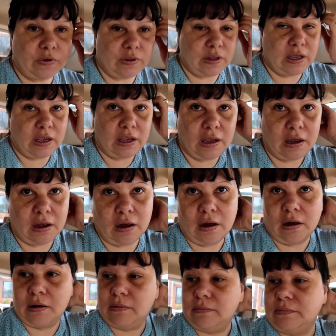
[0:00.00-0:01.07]
birthday
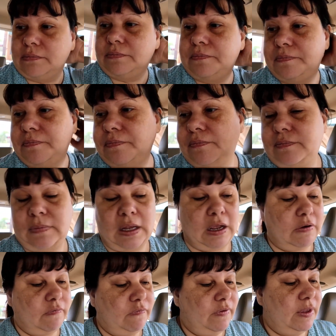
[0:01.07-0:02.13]

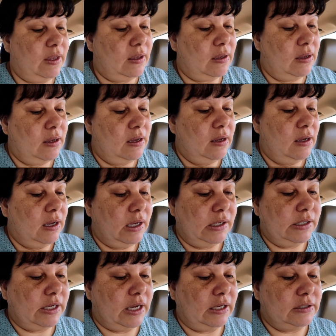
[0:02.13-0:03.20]
outfit
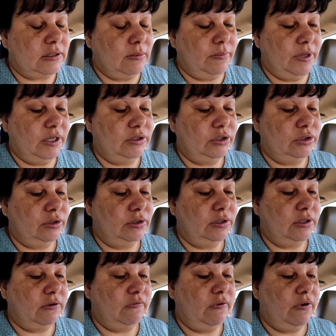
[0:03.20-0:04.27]
and take some
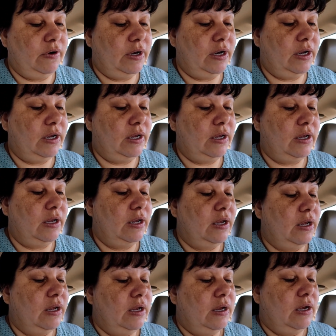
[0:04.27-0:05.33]
pictures of her in it.
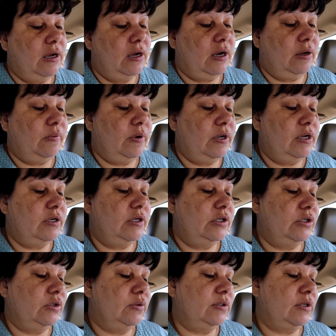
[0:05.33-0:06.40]
I wanted to
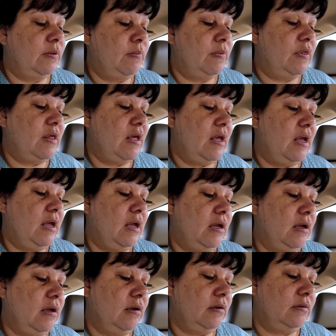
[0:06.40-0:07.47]
do
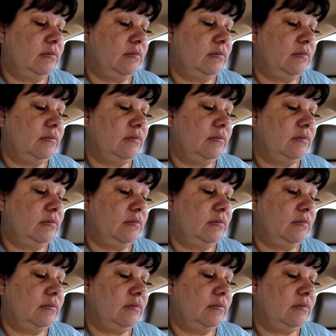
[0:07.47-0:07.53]
something